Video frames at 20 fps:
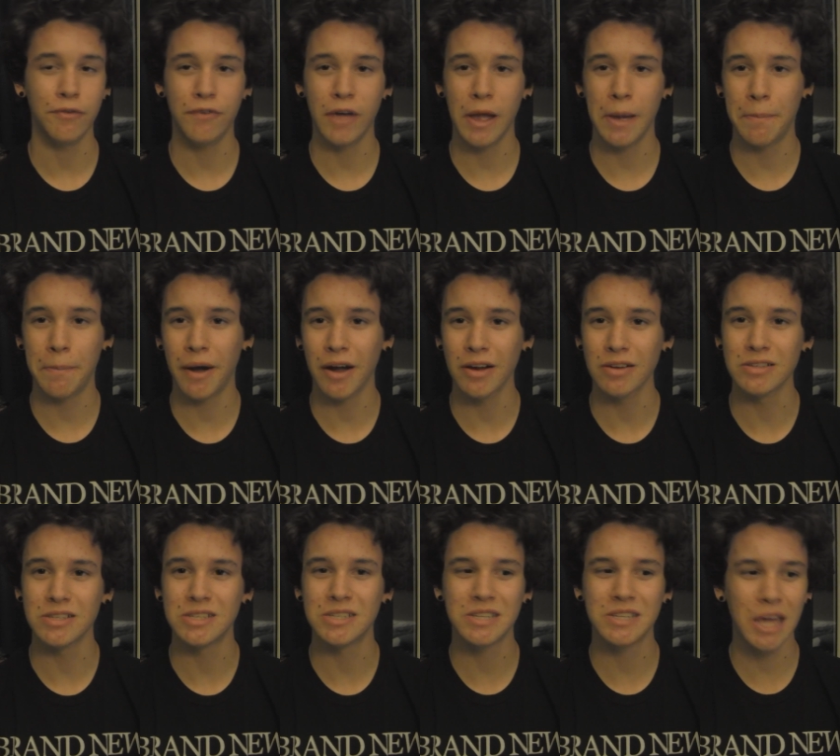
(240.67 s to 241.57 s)
vampire
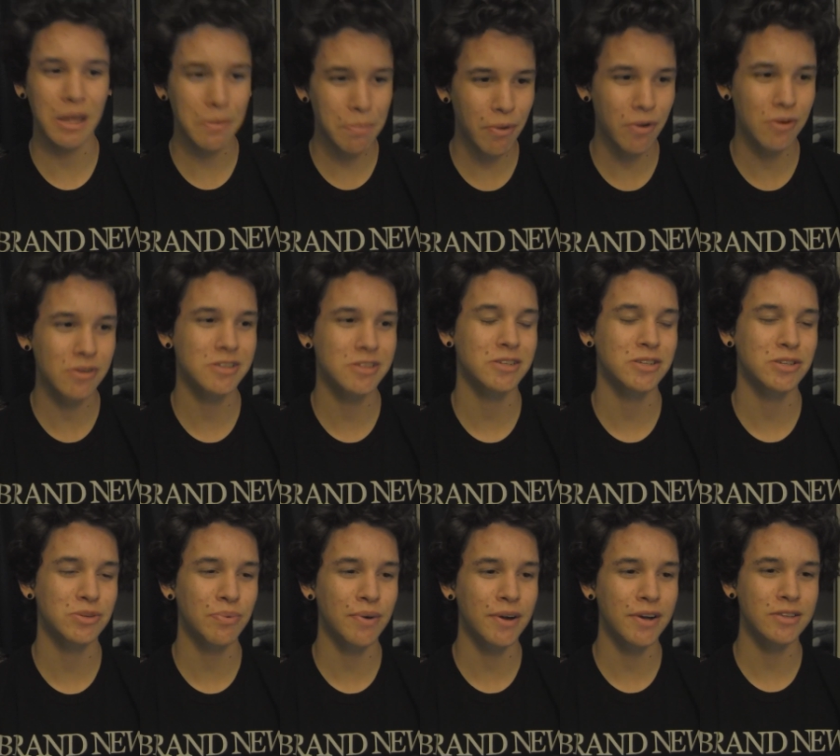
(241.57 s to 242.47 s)
skateboards
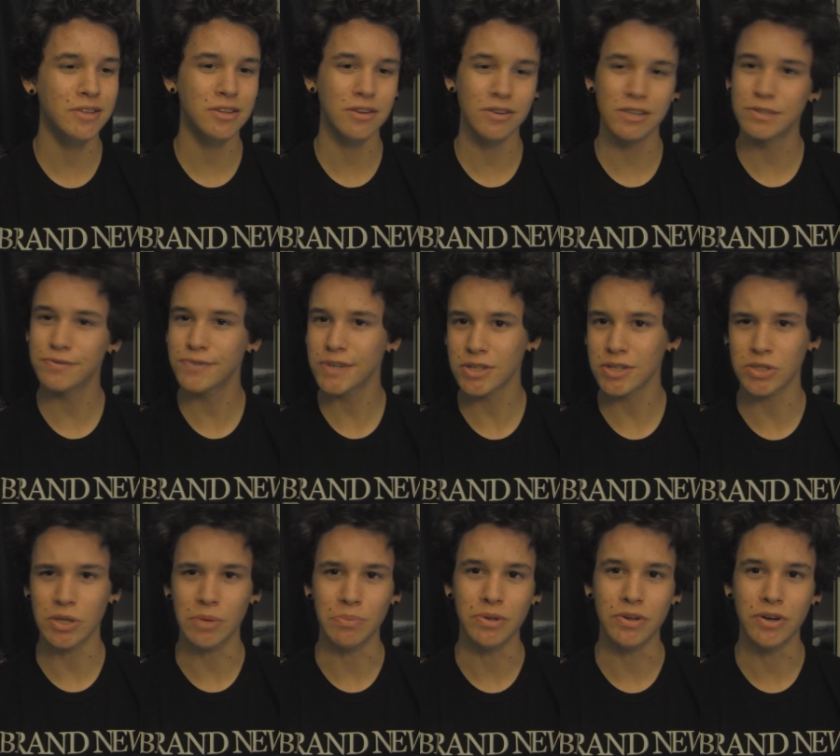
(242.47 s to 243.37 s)
its way to its
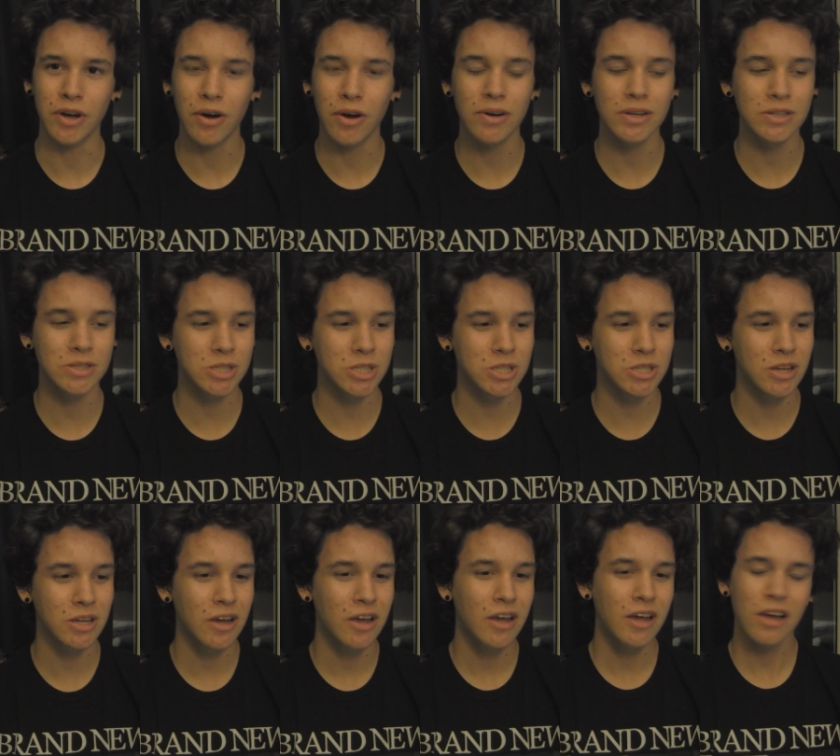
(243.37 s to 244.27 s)
victim, you know? It's
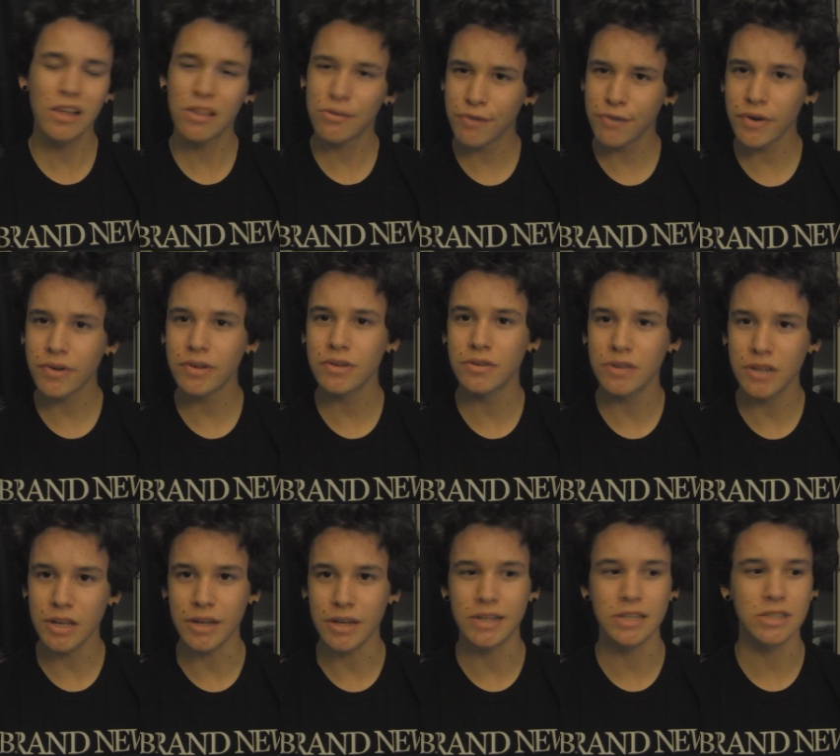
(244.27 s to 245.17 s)
just, it's very
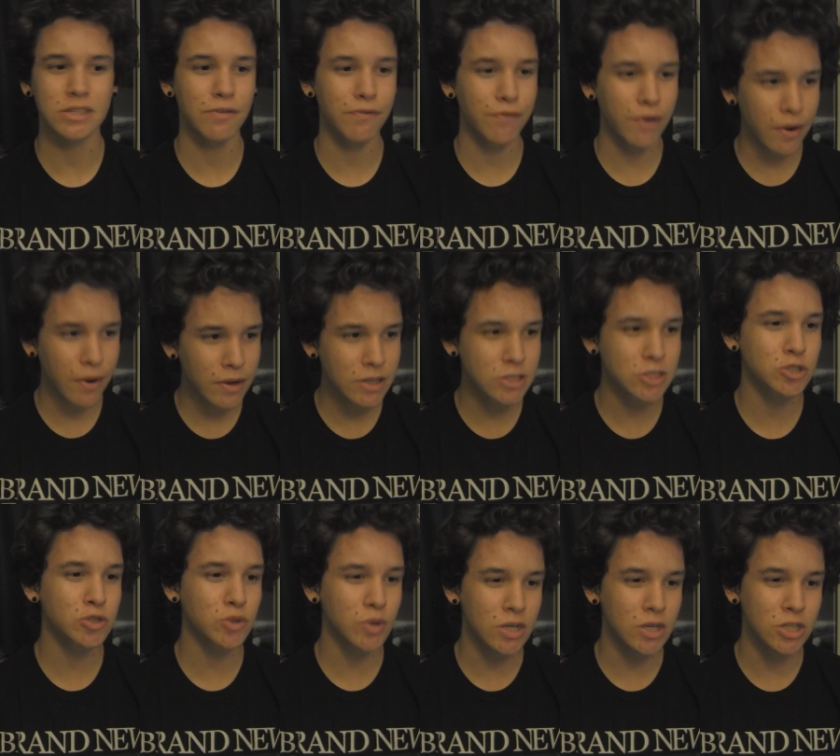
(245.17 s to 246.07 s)
unique. It's a very
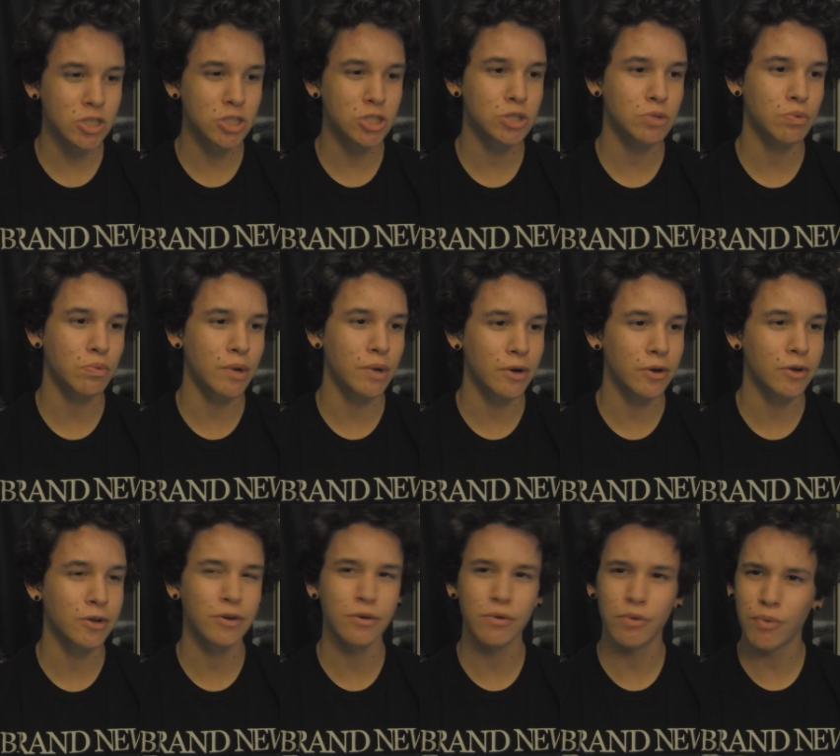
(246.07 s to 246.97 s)
strange,
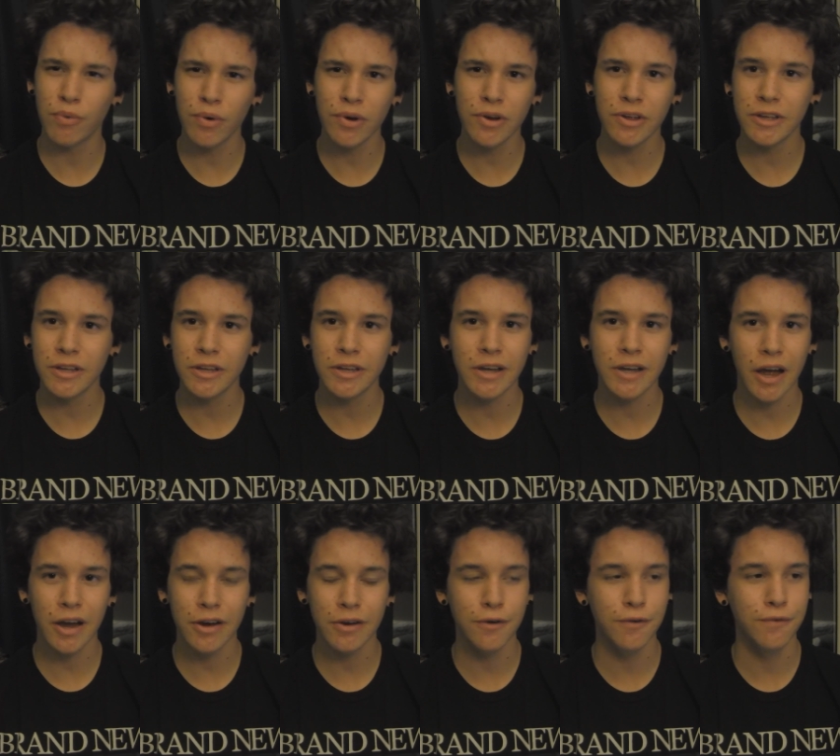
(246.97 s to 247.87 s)
weird, quirky
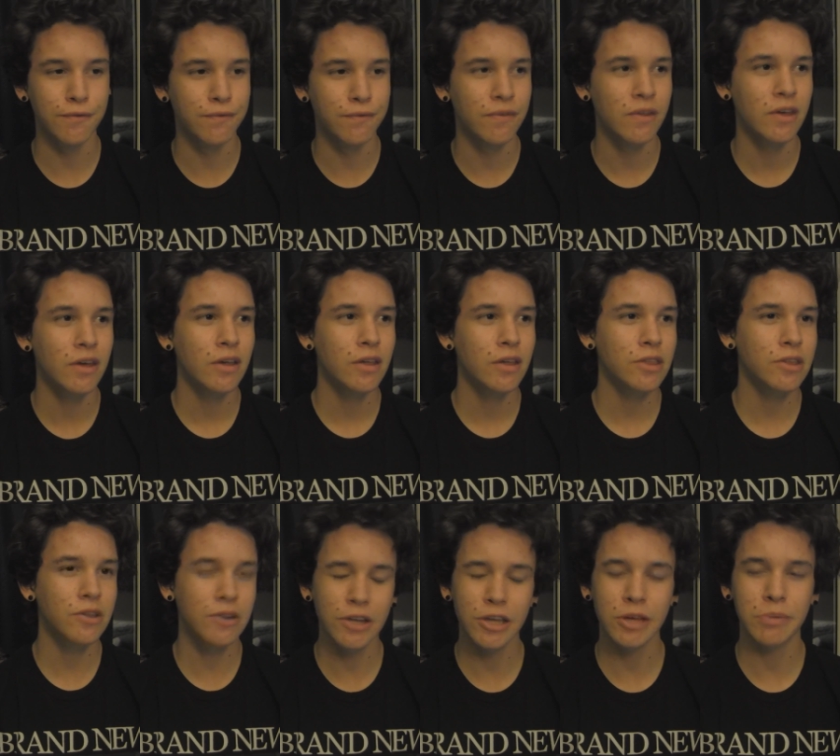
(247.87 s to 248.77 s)
kind of
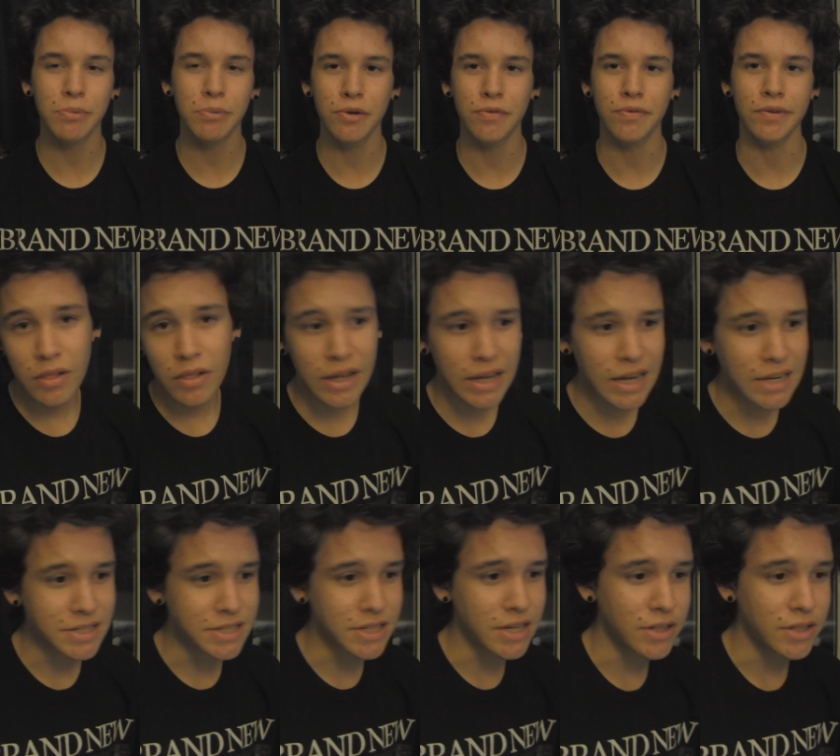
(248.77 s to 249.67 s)
unique movie. Like I
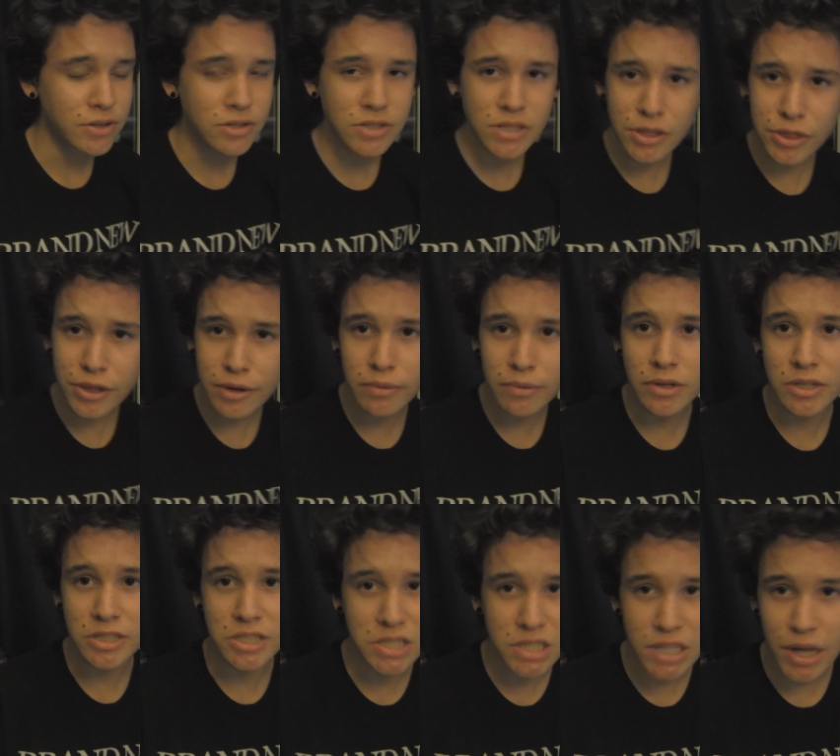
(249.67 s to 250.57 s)
said, there's nothing
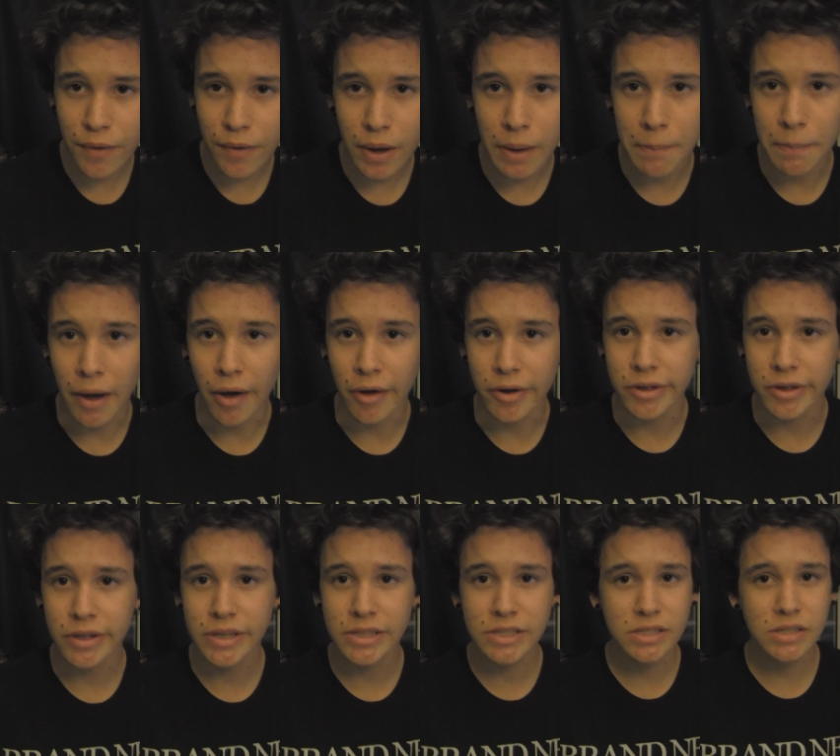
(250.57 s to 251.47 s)
really scary about
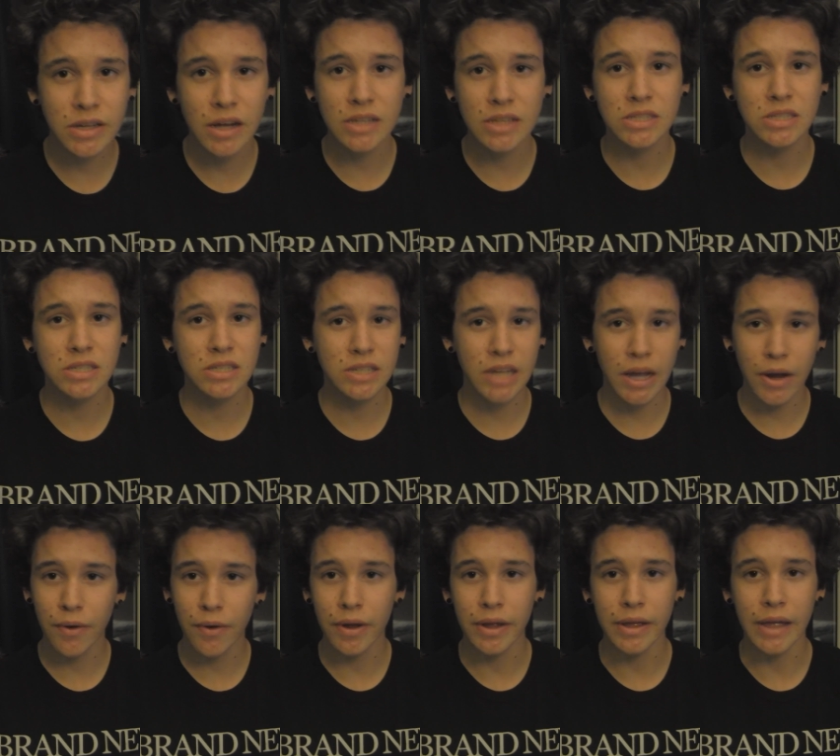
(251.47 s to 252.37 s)
it. It's not
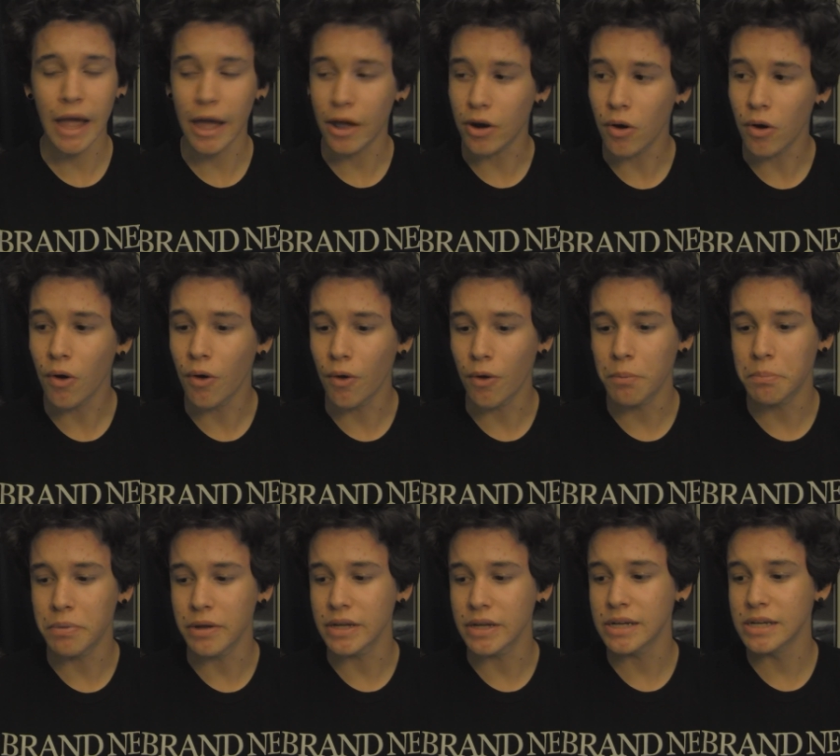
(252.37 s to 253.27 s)
scary at all,
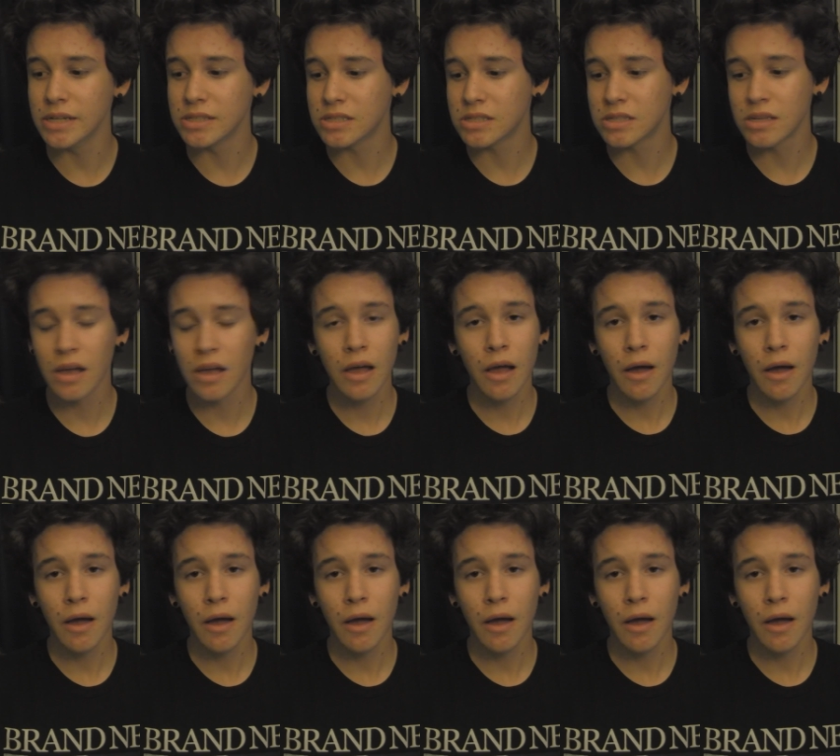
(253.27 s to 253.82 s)
but it's